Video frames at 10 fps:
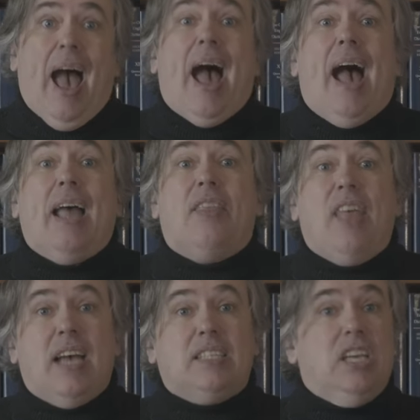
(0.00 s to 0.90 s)
And
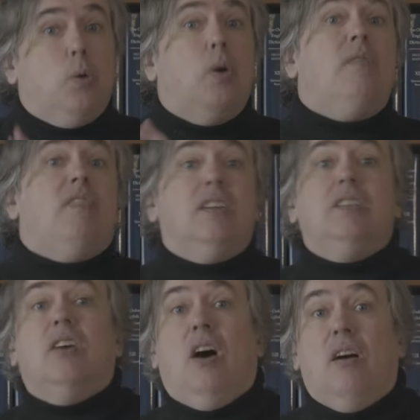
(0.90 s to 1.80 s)
that's the
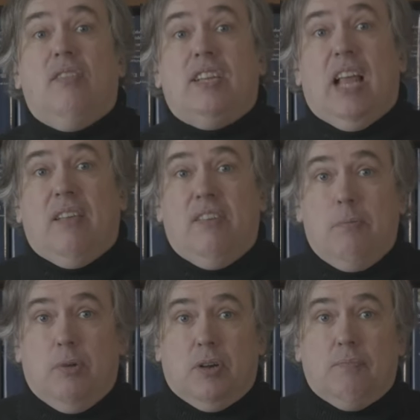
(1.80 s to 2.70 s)
equivalent of the
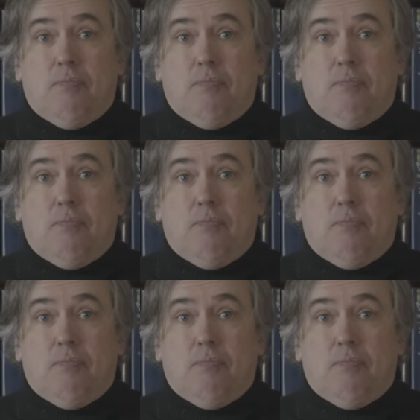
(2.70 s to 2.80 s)
telephone book.